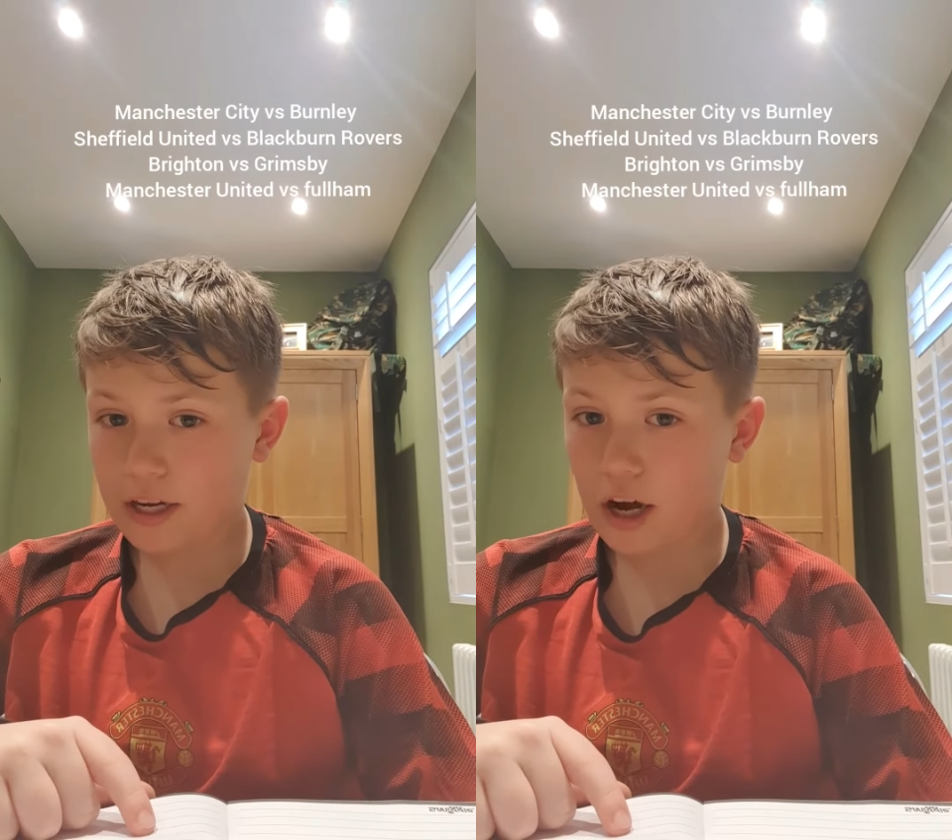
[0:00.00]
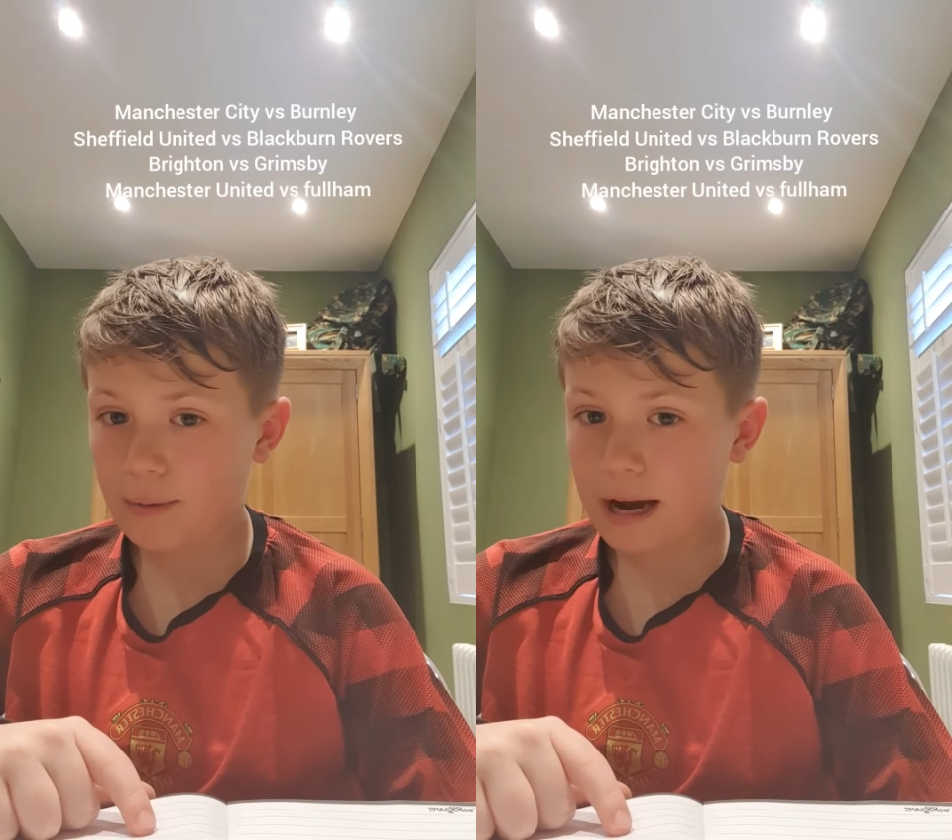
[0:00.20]

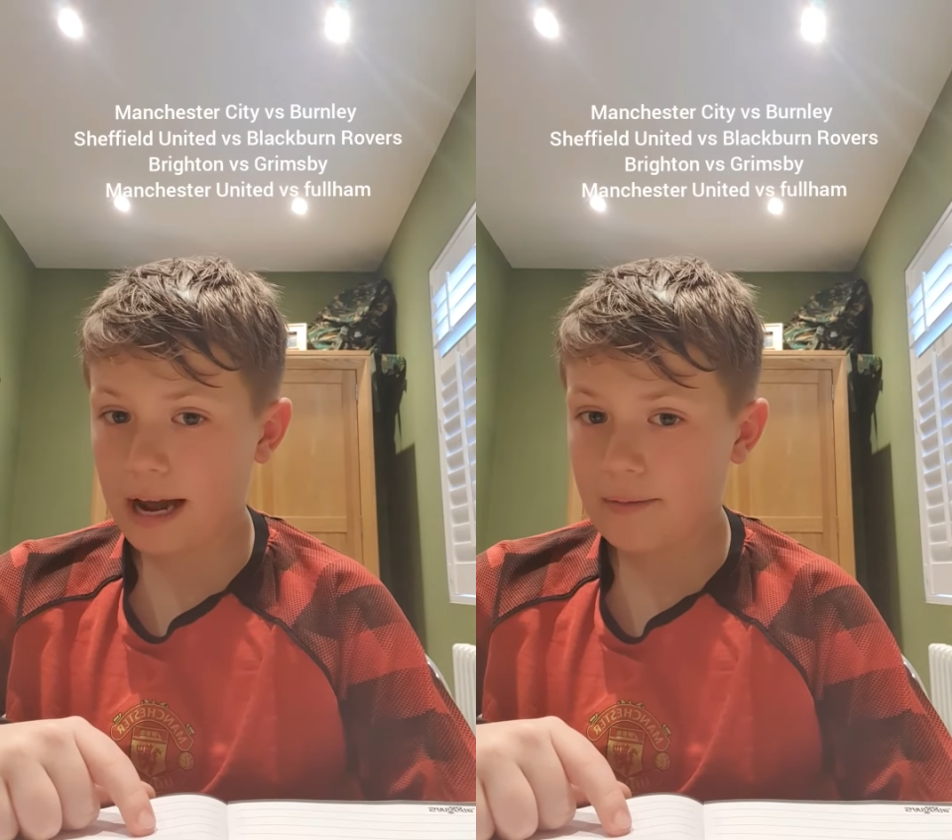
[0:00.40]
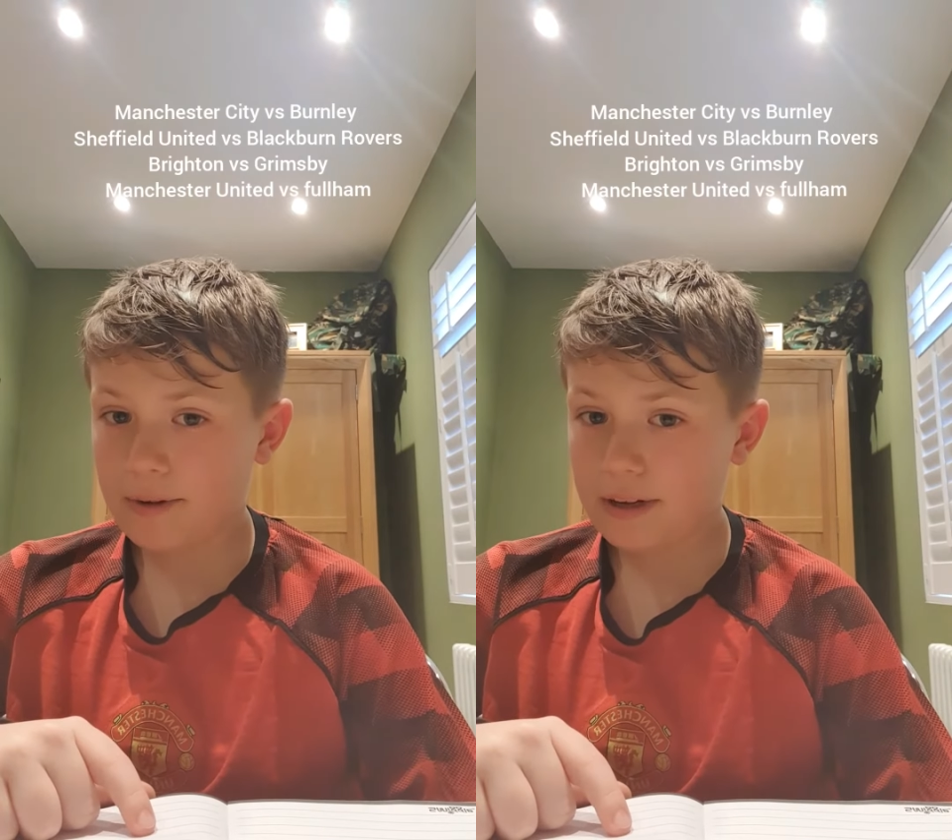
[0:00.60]
Cup
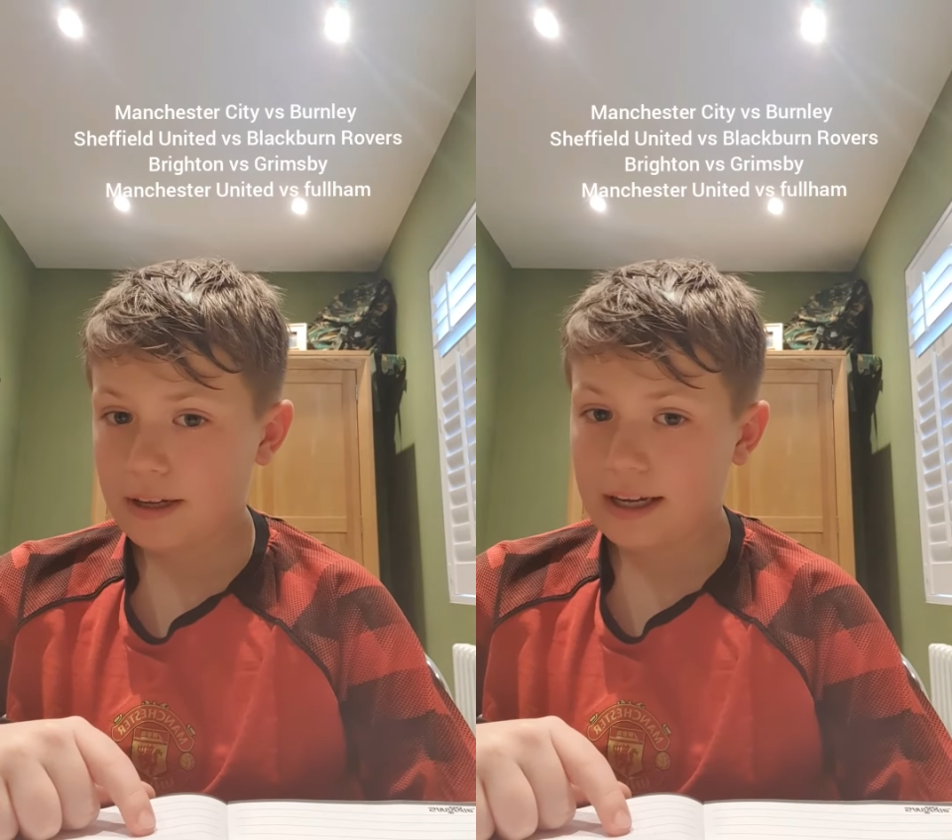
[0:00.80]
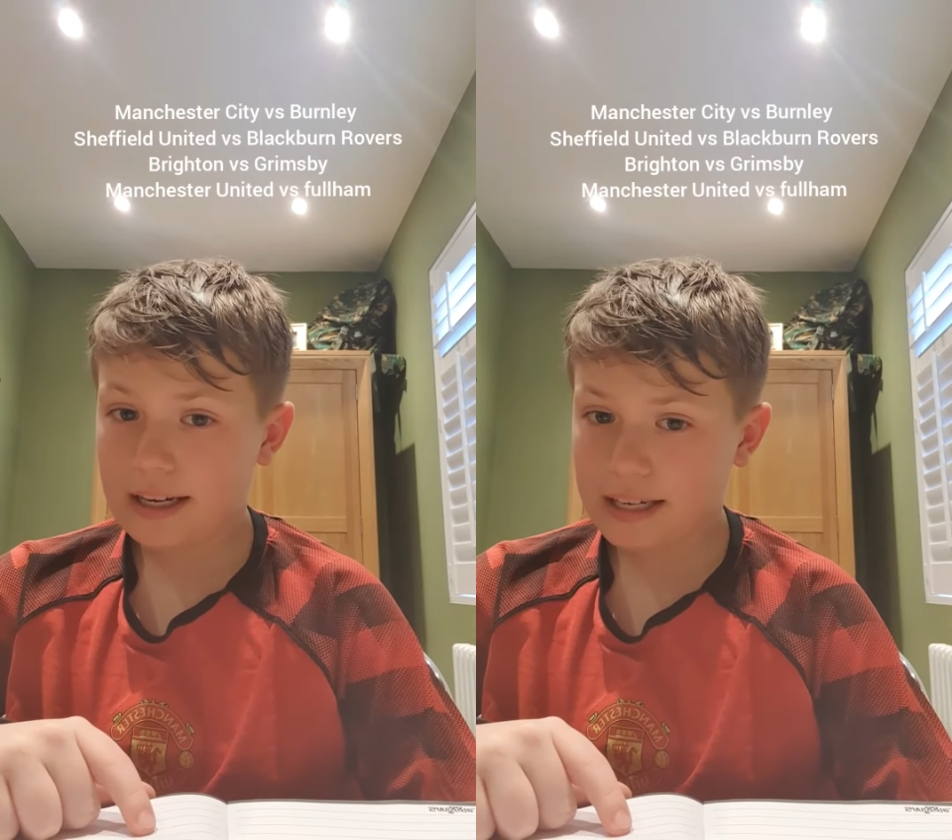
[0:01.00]
game.
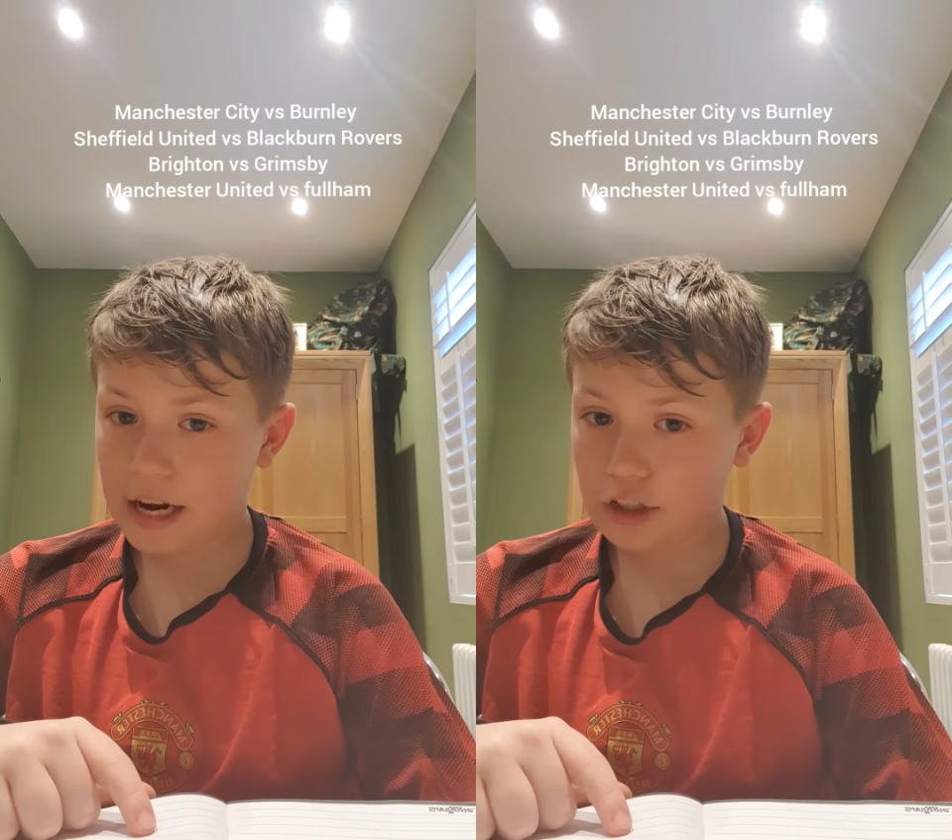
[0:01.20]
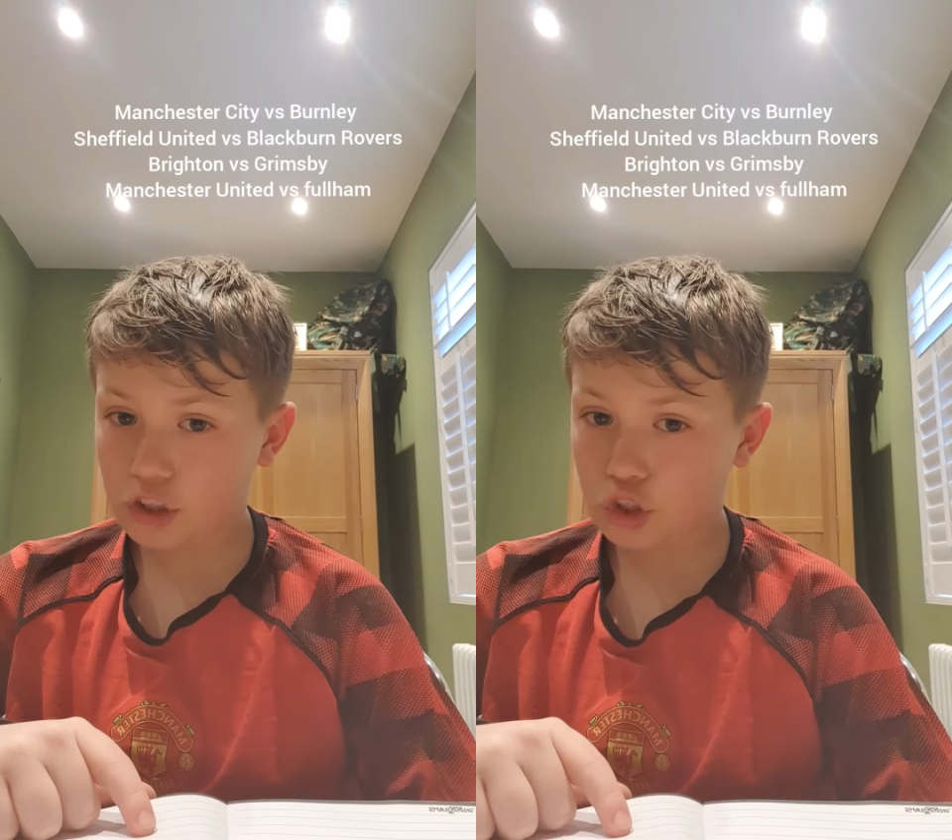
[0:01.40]
And
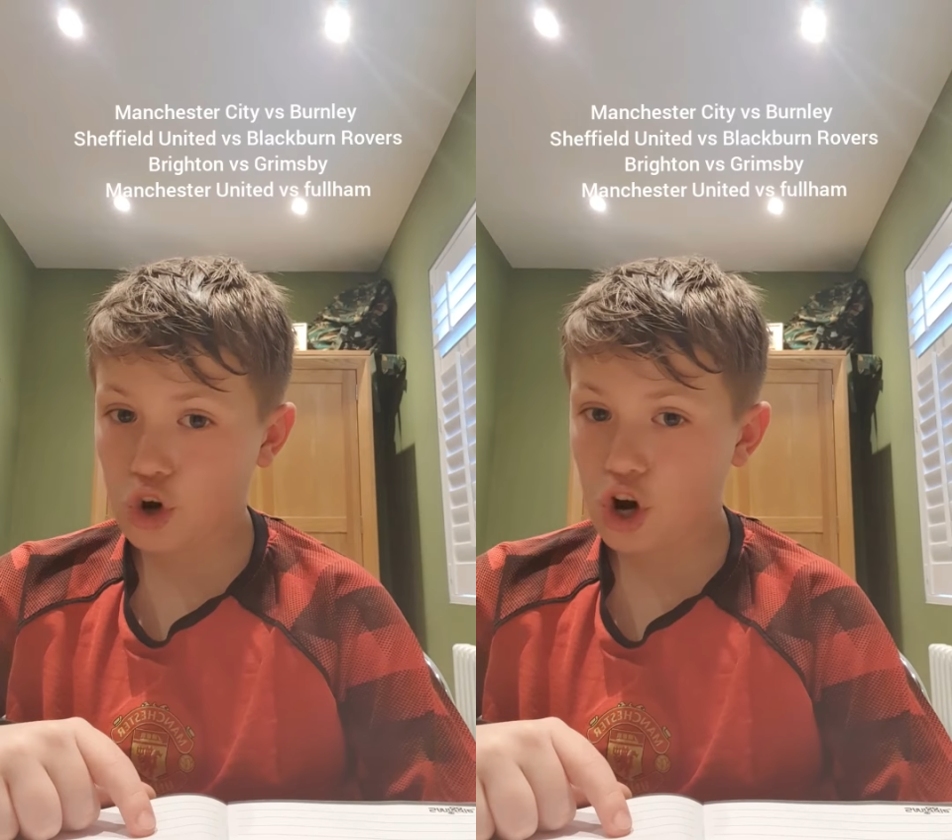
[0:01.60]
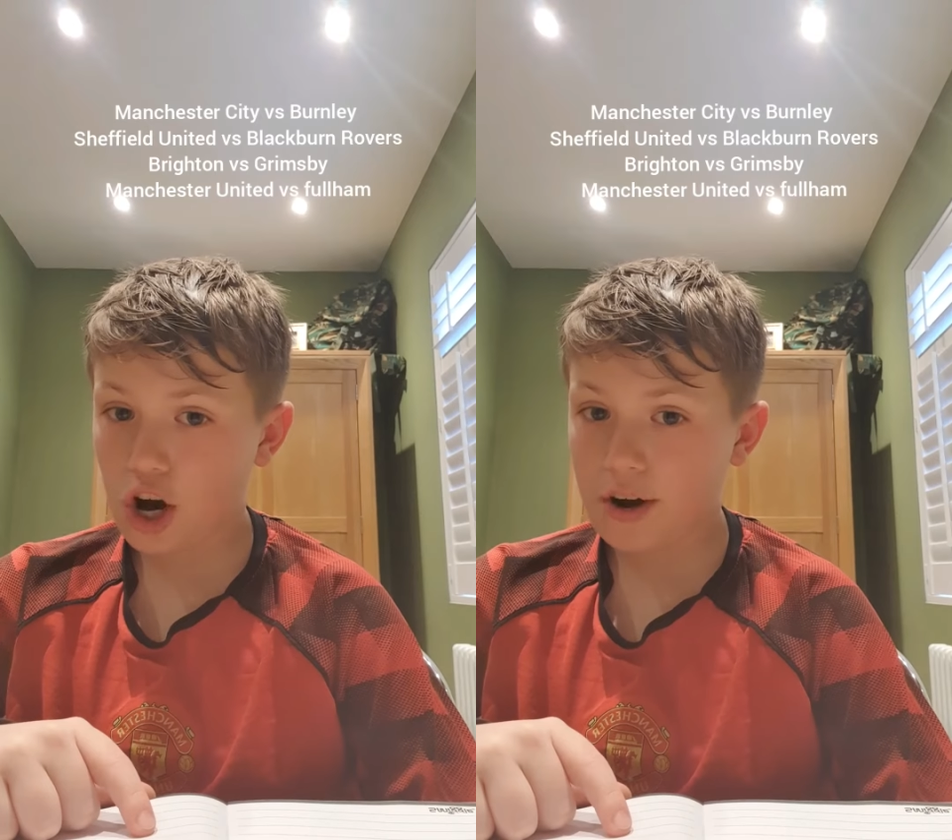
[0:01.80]
that was a
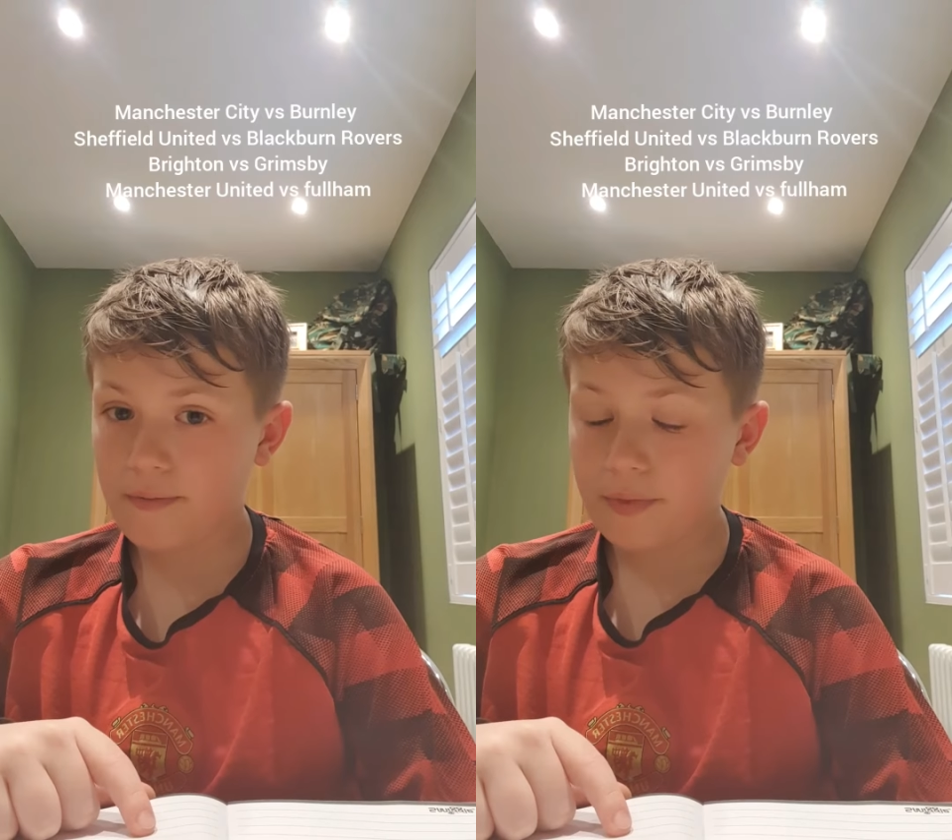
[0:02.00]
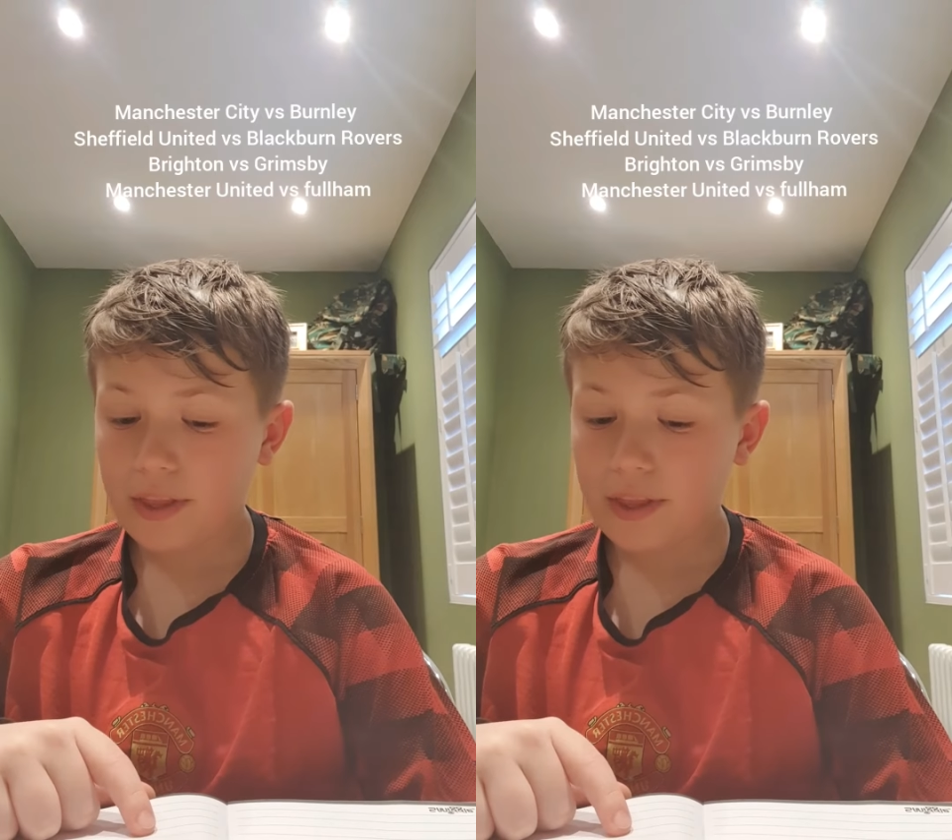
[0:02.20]
shocker.